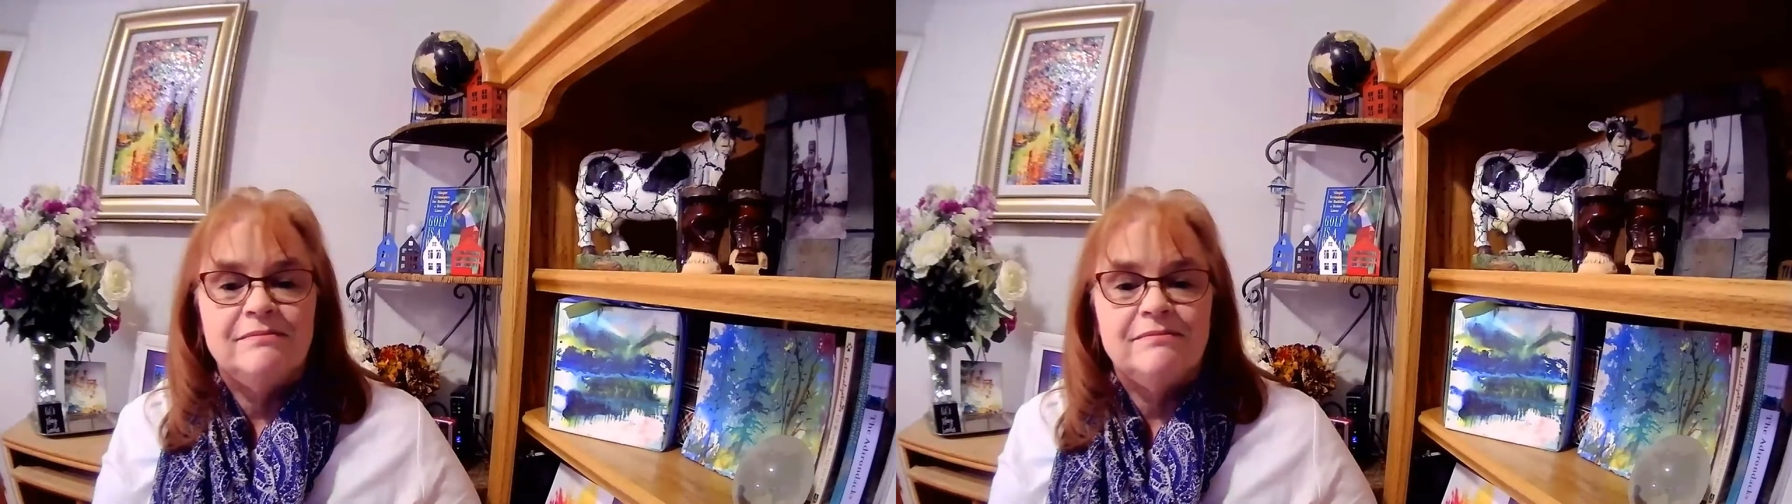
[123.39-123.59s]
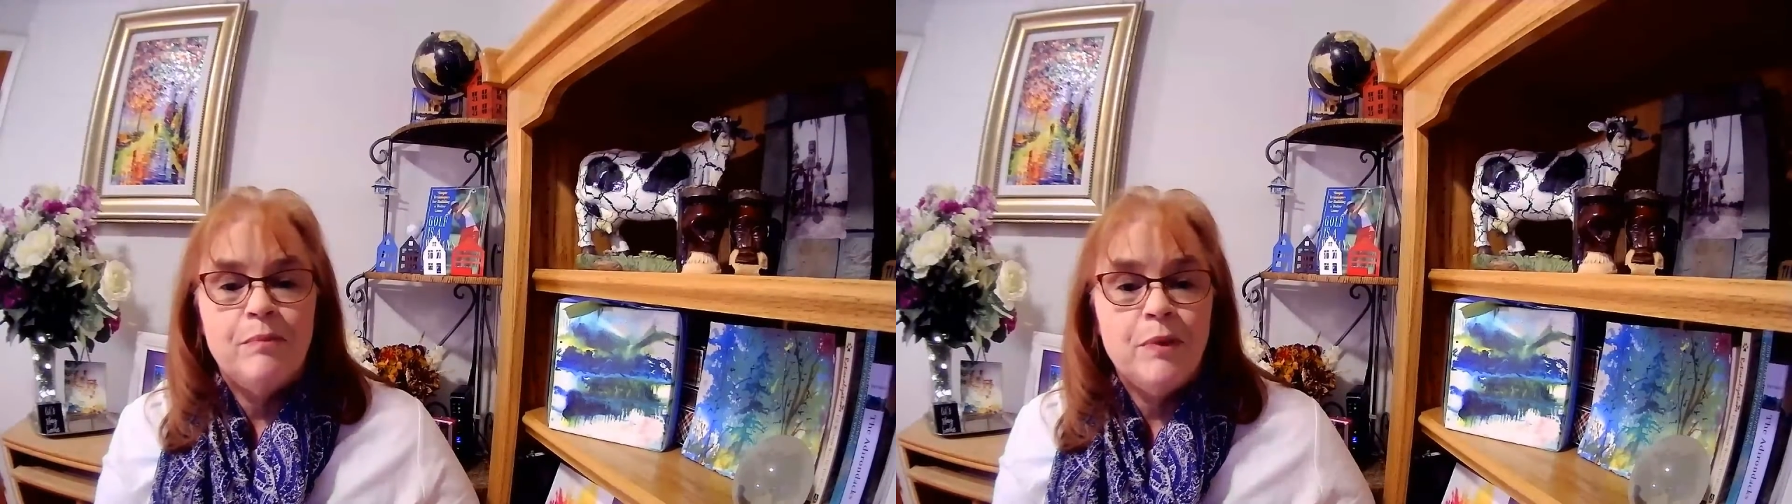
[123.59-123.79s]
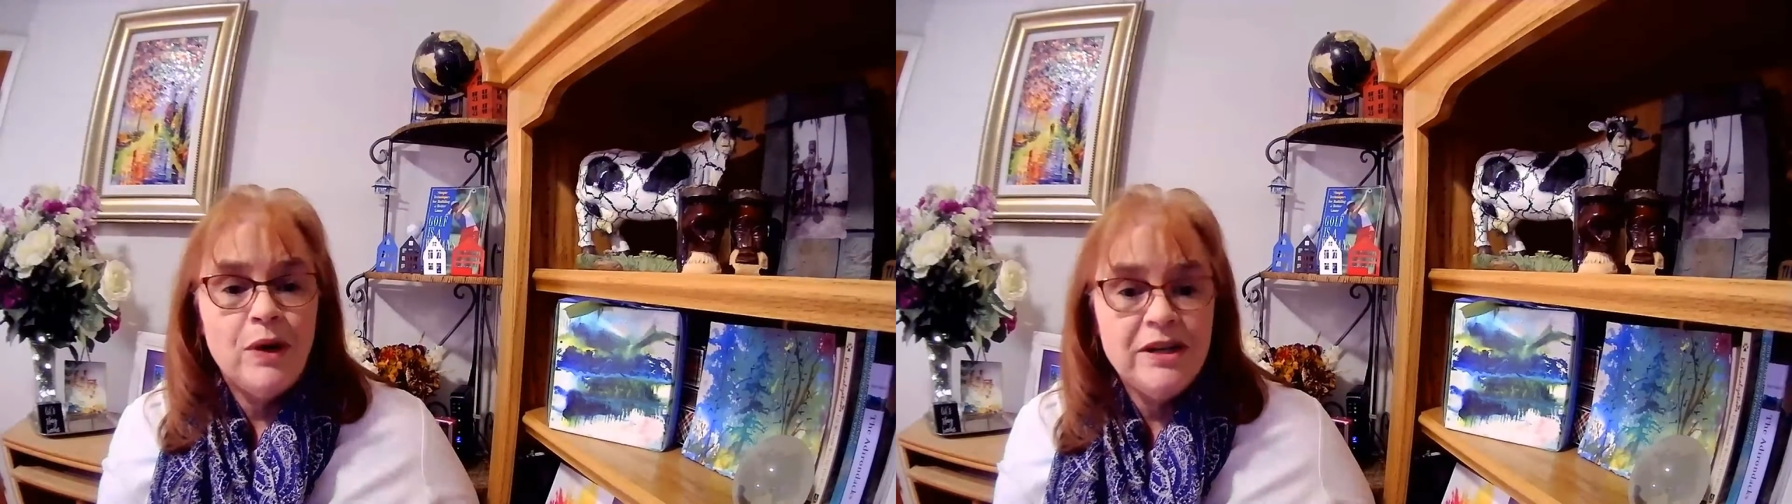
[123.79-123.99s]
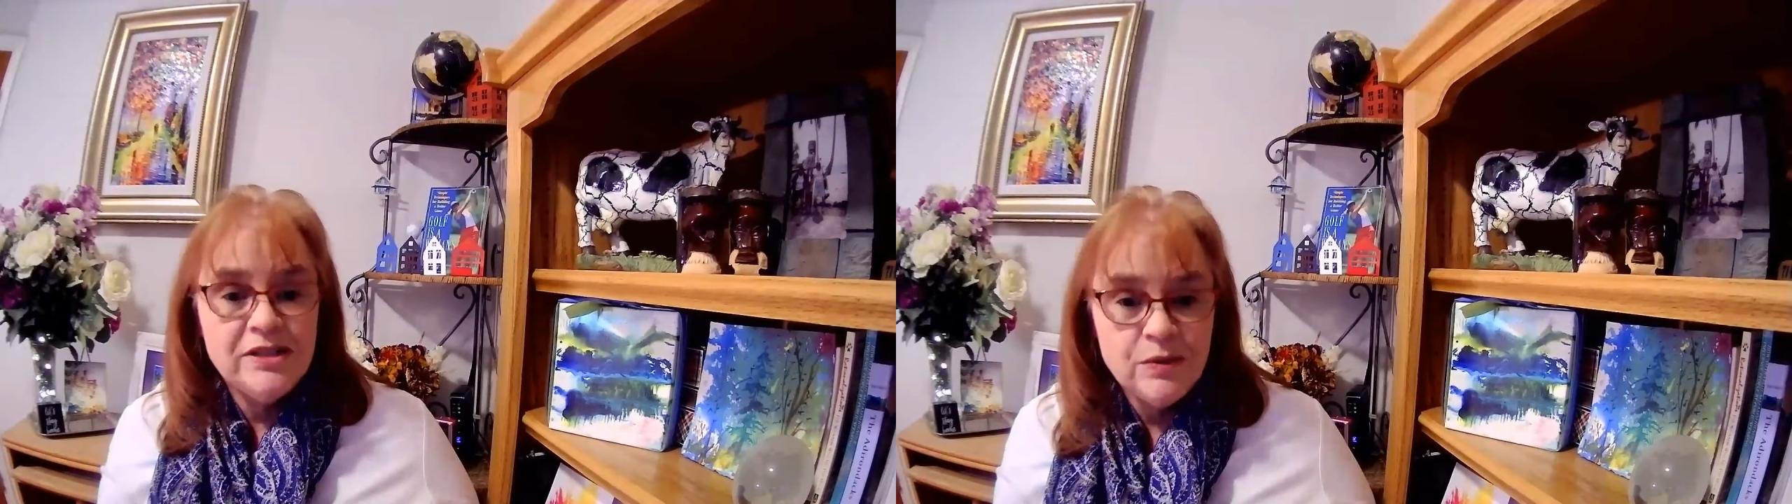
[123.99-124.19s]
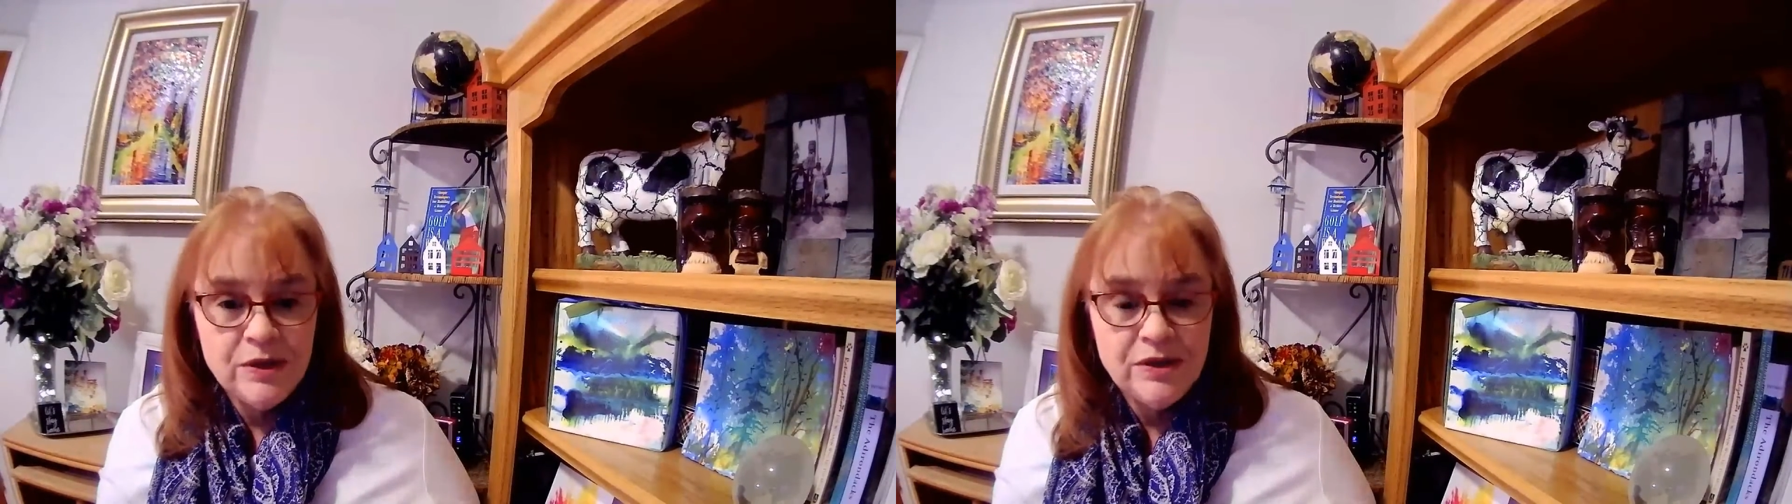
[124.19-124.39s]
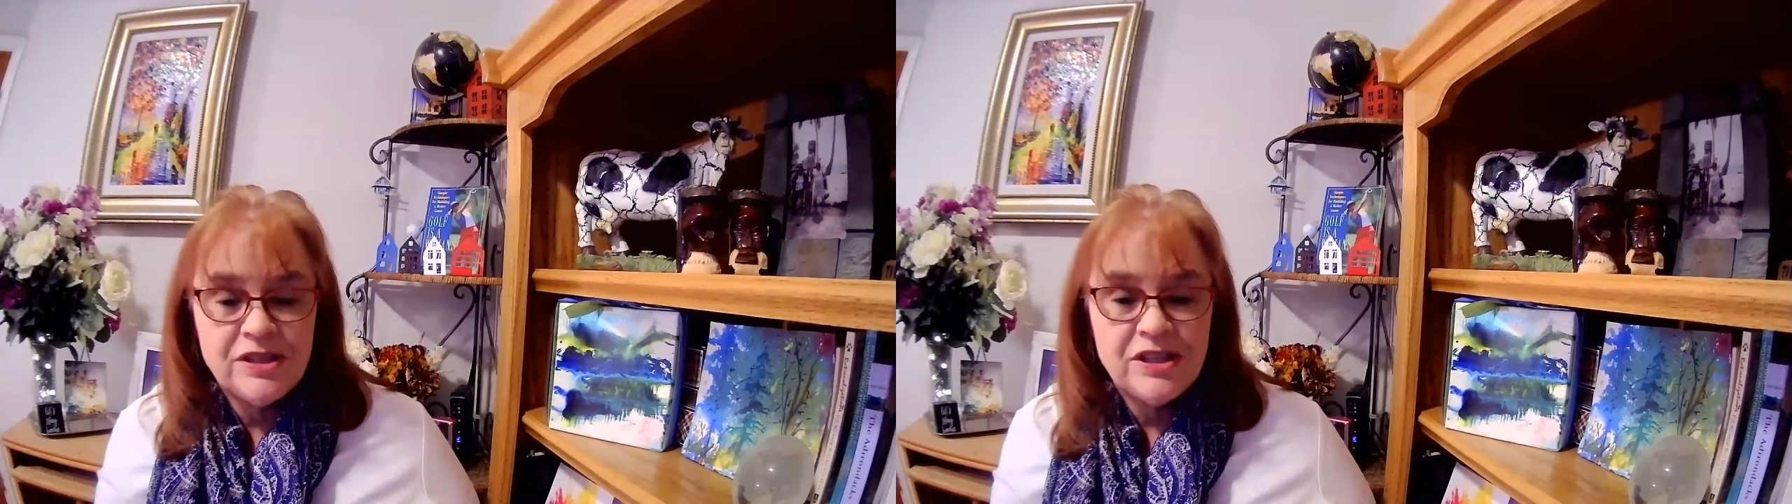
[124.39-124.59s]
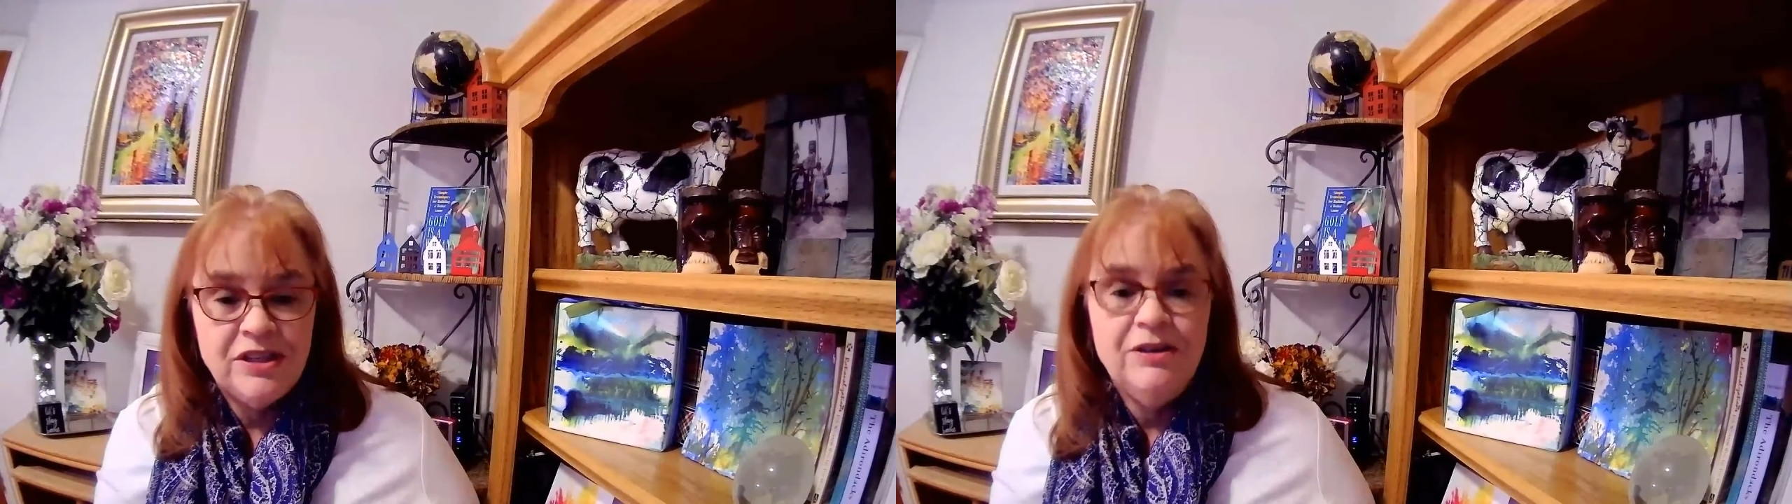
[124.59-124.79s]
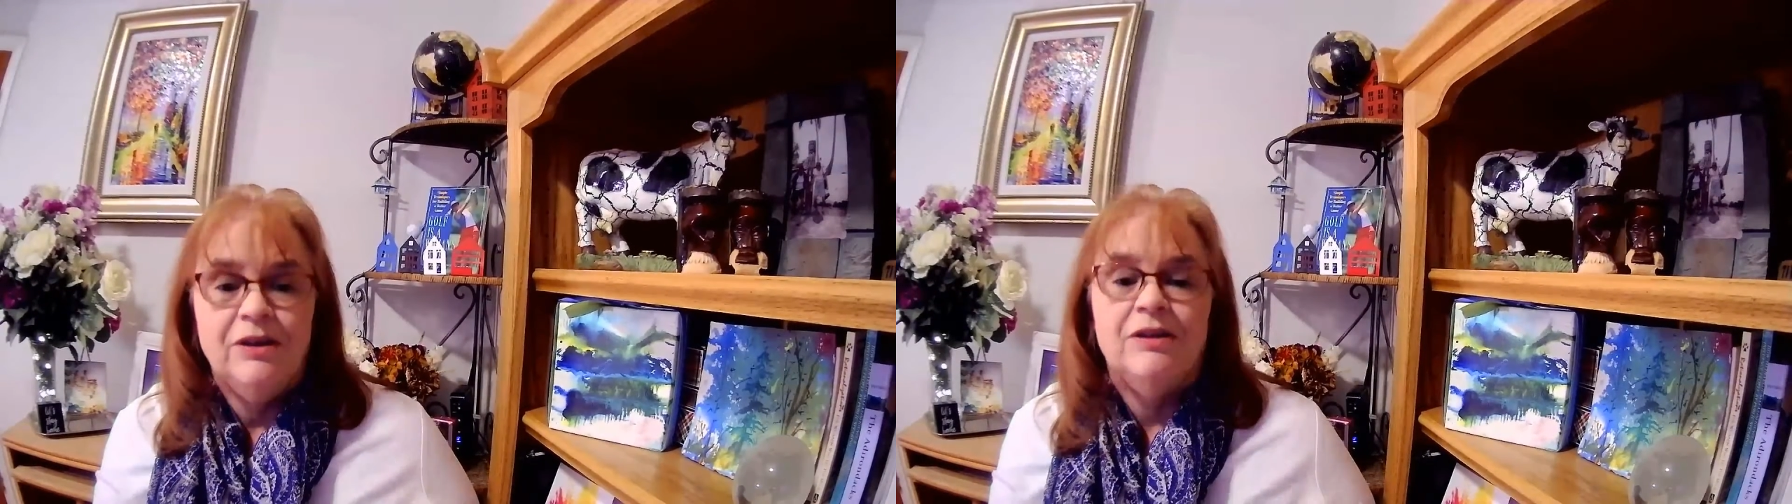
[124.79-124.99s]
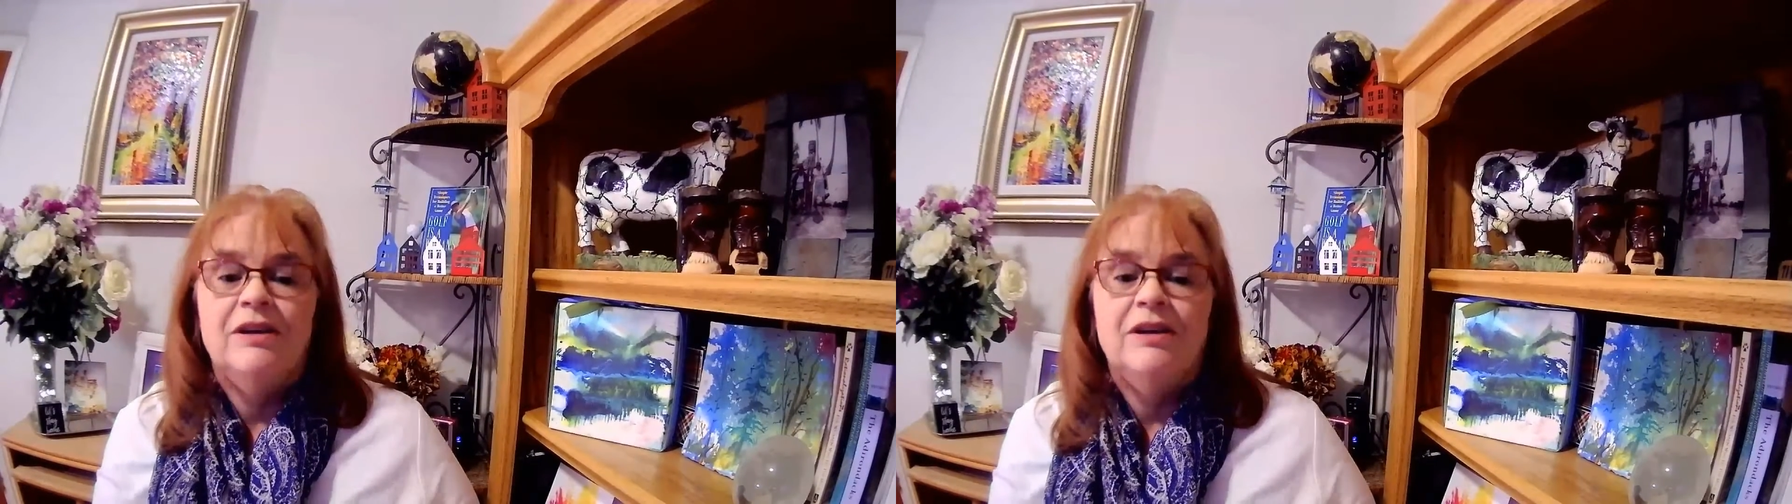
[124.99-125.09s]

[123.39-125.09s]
But what is it worth to you